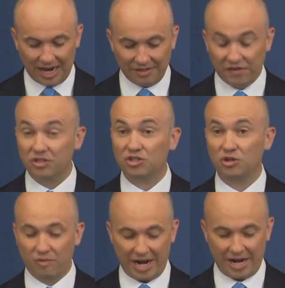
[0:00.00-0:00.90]
The
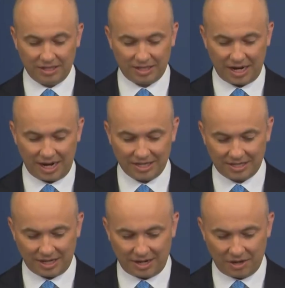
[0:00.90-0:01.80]
first two rounds
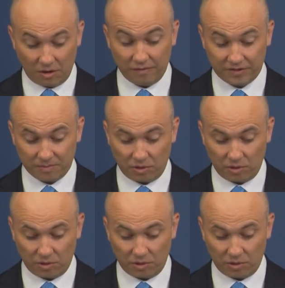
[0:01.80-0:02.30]
of